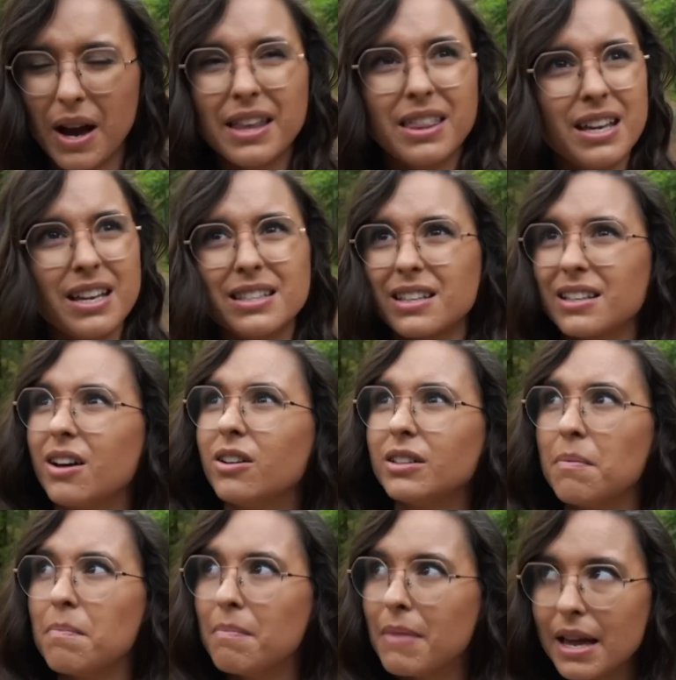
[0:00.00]
I think it's called a
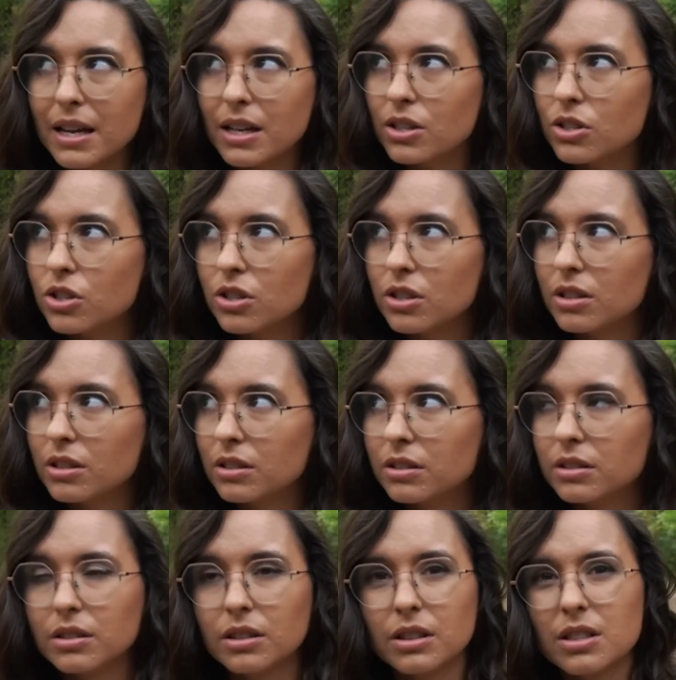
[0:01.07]
mage
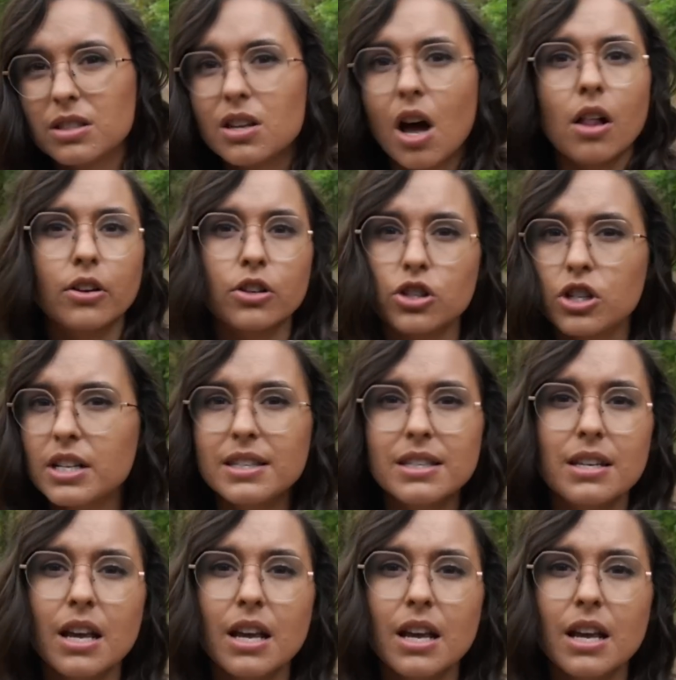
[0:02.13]
scholar. She gets